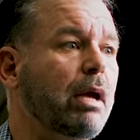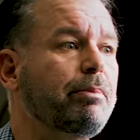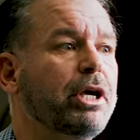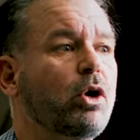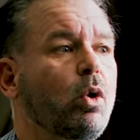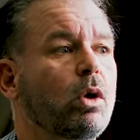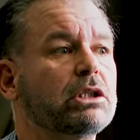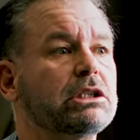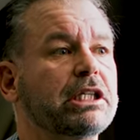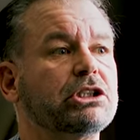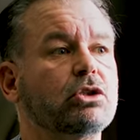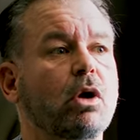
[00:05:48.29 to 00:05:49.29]
because
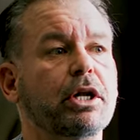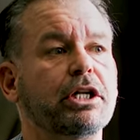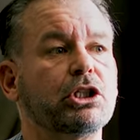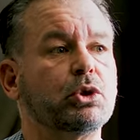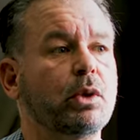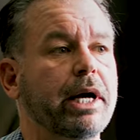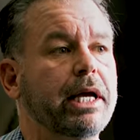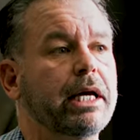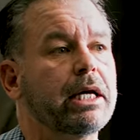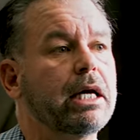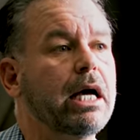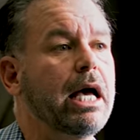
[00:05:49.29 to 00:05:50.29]
I started to drink